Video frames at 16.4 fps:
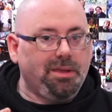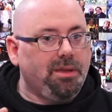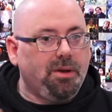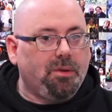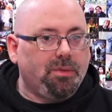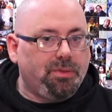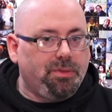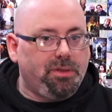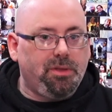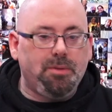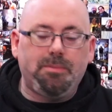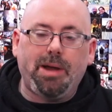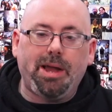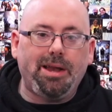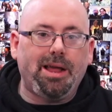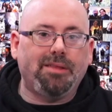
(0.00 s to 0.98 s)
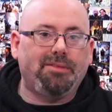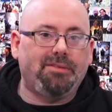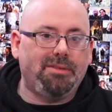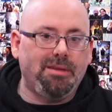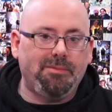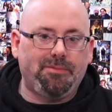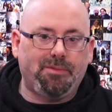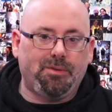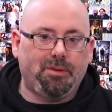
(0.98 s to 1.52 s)
you know, you might not
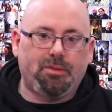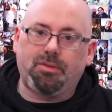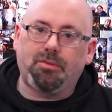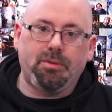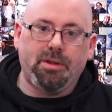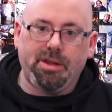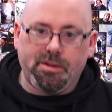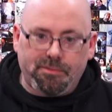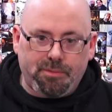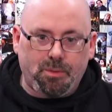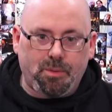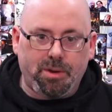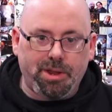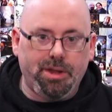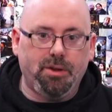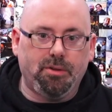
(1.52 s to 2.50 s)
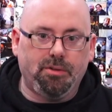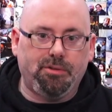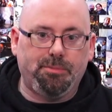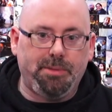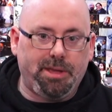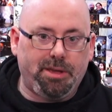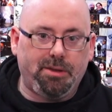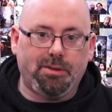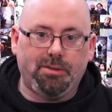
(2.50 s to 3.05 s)
see them for 3 or 4 years,
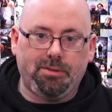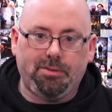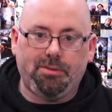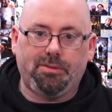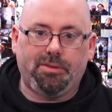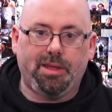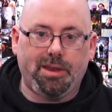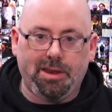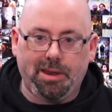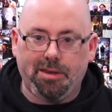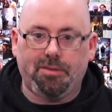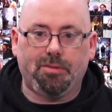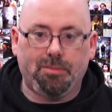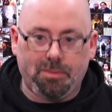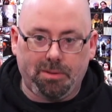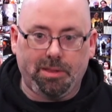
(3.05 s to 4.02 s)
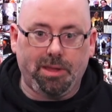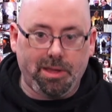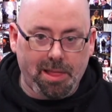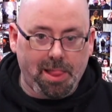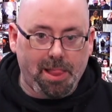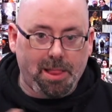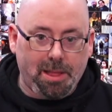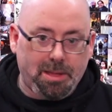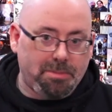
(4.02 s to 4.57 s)
because they need to really
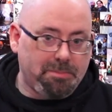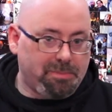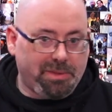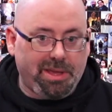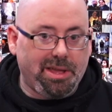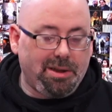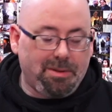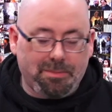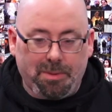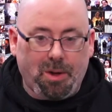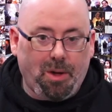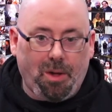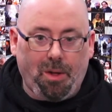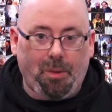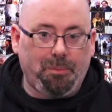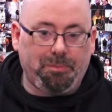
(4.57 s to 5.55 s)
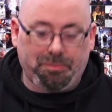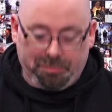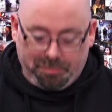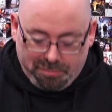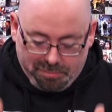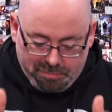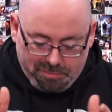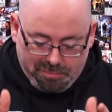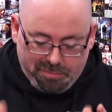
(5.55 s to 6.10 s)
get them all
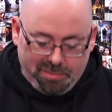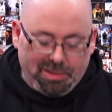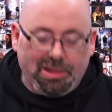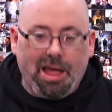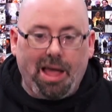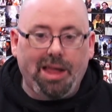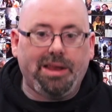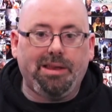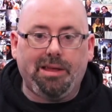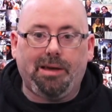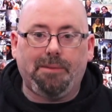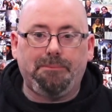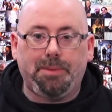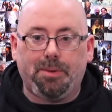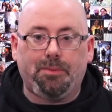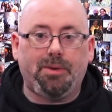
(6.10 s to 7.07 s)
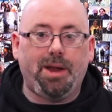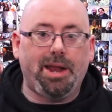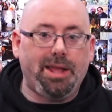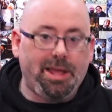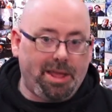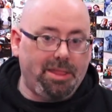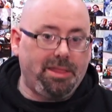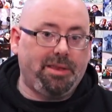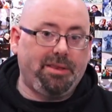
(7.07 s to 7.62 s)
lined up and
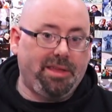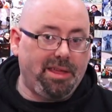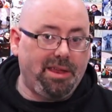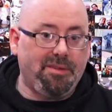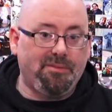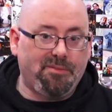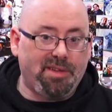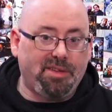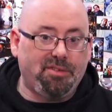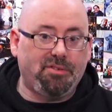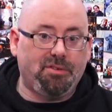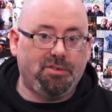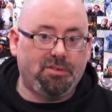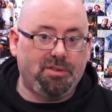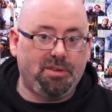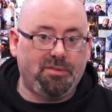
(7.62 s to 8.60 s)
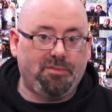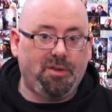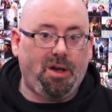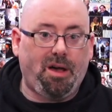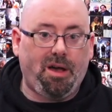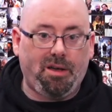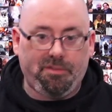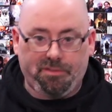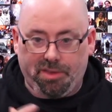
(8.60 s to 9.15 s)
ready, and then get investors
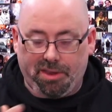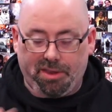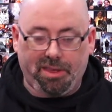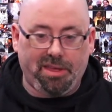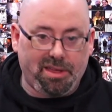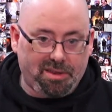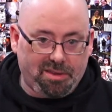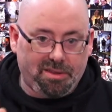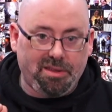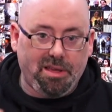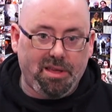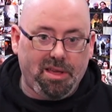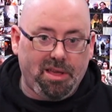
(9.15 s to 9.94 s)
involved and get